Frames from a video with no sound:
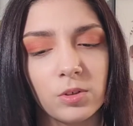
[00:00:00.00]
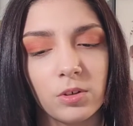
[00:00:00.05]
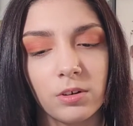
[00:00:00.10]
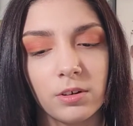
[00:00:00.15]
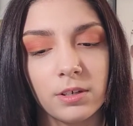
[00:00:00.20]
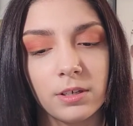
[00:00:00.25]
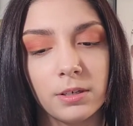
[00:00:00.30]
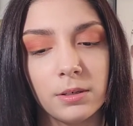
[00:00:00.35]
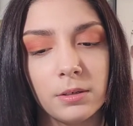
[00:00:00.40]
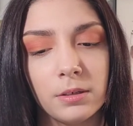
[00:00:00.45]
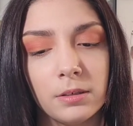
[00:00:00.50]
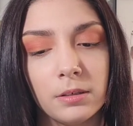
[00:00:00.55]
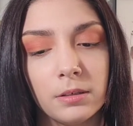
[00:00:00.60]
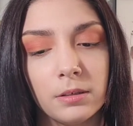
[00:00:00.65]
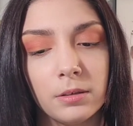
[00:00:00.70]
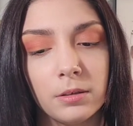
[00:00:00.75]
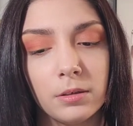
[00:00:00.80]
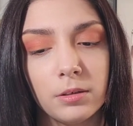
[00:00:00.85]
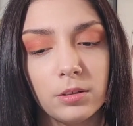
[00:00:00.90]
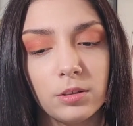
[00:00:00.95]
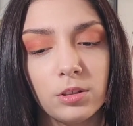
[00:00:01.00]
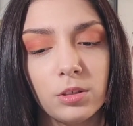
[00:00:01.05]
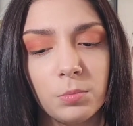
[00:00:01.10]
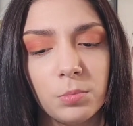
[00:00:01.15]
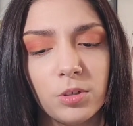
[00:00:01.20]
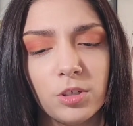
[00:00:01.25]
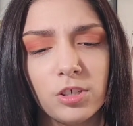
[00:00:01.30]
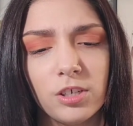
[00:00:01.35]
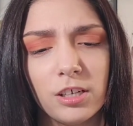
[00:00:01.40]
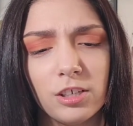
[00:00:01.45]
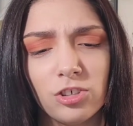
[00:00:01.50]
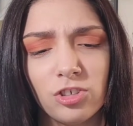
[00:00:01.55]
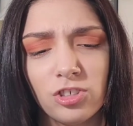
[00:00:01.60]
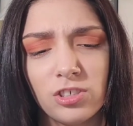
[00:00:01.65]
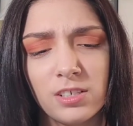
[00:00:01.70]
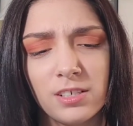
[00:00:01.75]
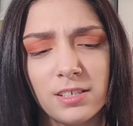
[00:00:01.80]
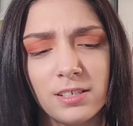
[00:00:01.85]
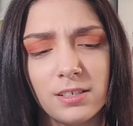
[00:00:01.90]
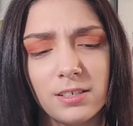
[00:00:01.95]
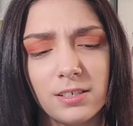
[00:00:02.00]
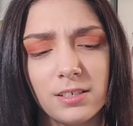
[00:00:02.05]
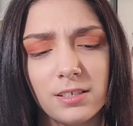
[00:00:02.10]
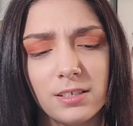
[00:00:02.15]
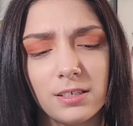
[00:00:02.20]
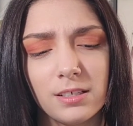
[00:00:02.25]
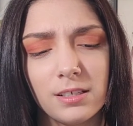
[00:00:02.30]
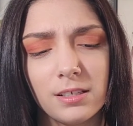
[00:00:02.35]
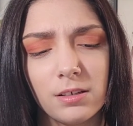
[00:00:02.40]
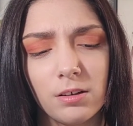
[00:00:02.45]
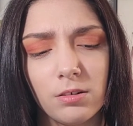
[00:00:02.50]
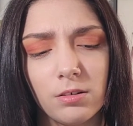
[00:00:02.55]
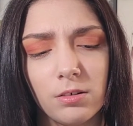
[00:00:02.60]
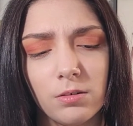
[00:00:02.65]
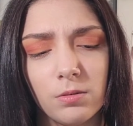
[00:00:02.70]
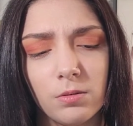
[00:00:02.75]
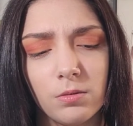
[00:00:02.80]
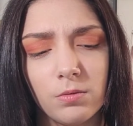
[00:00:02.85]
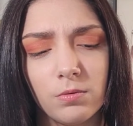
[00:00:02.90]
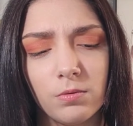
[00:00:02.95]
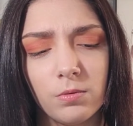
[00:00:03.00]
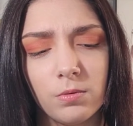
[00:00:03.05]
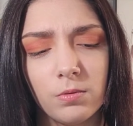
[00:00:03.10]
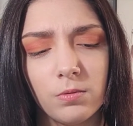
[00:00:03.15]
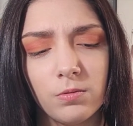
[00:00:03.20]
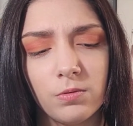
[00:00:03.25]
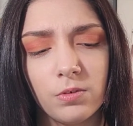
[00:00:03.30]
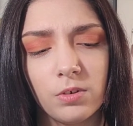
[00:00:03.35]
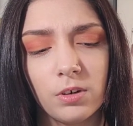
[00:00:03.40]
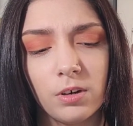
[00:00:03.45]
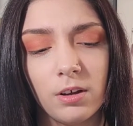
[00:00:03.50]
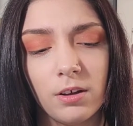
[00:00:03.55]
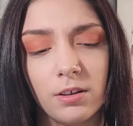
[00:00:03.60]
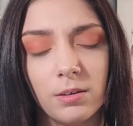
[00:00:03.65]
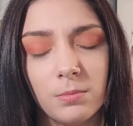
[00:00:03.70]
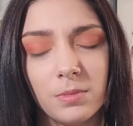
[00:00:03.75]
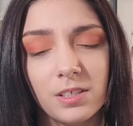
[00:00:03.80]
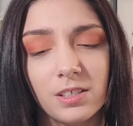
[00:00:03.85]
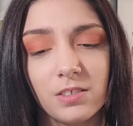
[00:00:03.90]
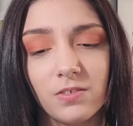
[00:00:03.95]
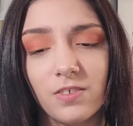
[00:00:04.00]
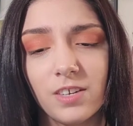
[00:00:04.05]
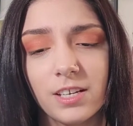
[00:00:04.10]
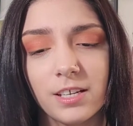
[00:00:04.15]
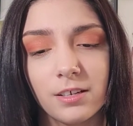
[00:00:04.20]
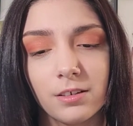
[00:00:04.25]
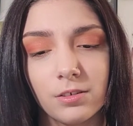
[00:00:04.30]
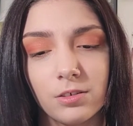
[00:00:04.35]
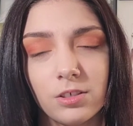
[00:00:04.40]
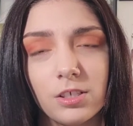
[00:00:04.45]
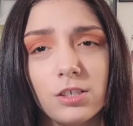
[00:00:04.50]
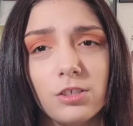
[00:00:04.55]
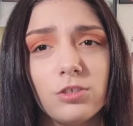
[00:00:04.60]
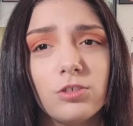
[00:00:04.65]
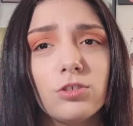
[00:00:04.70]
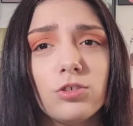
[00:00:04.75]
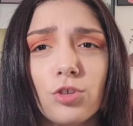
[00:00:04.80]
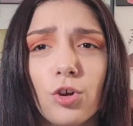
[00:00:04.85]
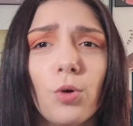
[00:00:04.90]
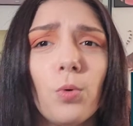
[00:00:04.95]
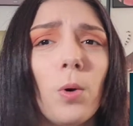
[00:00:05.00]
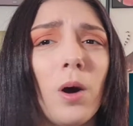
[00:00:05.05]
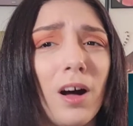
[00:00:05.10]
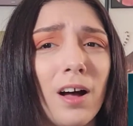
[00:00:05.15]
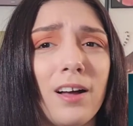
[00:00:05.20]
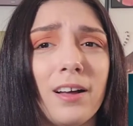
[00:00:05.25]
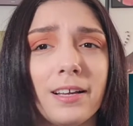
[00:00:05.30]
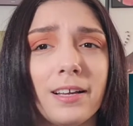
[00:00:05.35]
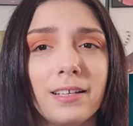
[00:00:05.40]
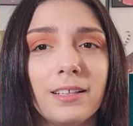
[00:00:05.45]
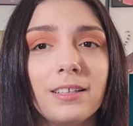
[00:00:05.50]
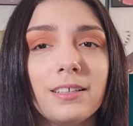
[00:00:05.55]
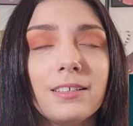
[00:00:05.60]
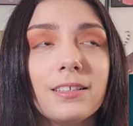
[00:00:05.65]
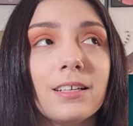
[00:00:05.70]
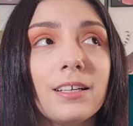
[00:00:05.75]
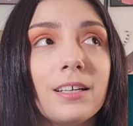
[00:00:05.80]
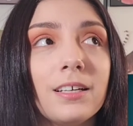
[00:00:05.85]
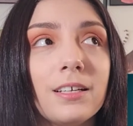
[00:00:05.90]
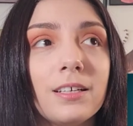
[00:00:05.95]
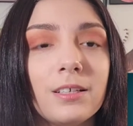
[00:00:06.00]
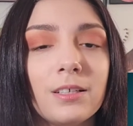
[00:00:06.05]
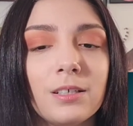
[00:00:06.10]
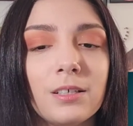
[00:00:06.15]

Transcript: I'm sorry. The production for Hanbin's videos is so high. Like,